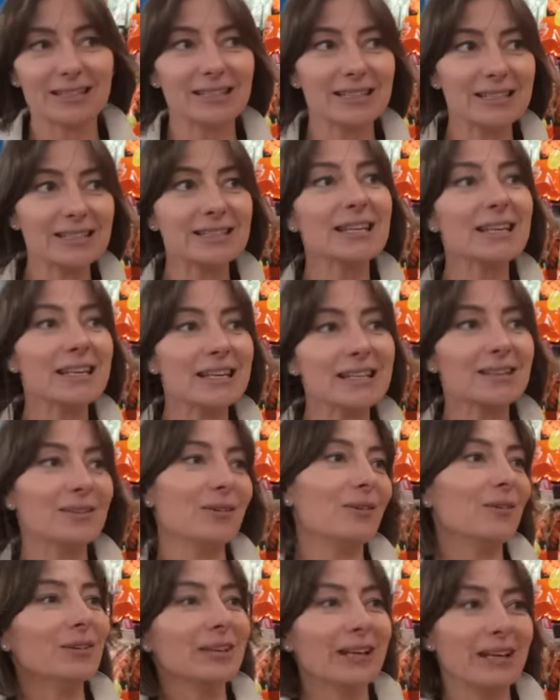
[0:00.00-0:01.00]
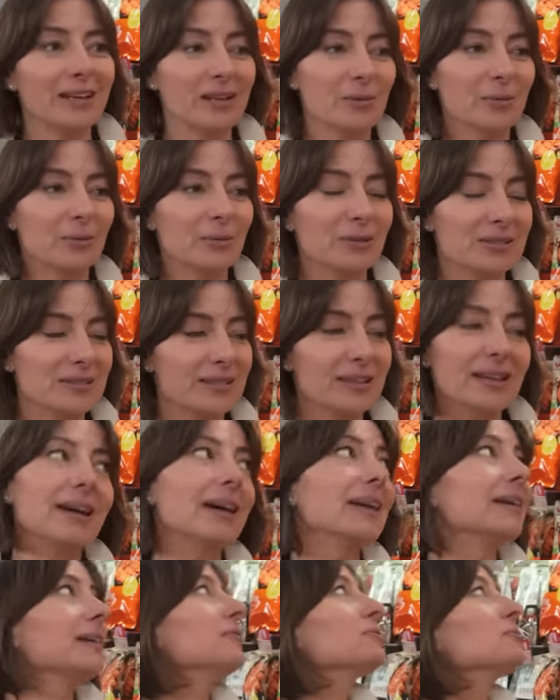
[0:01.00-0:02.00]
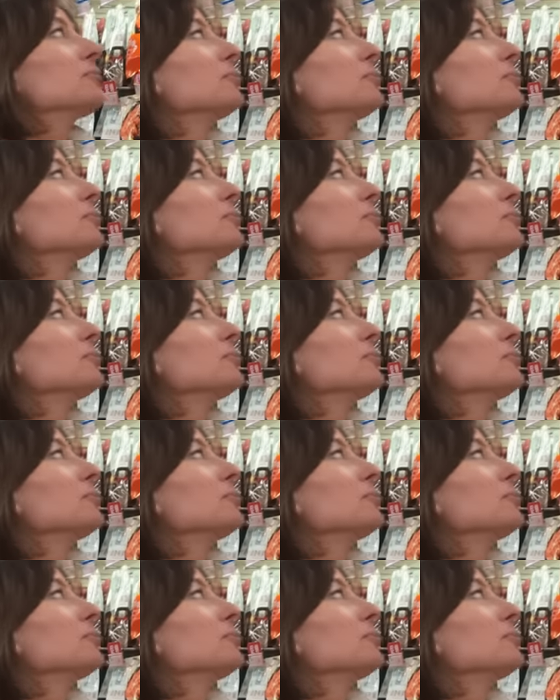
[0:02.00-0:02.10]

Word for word: At least they eat the whole animal, so you gotta give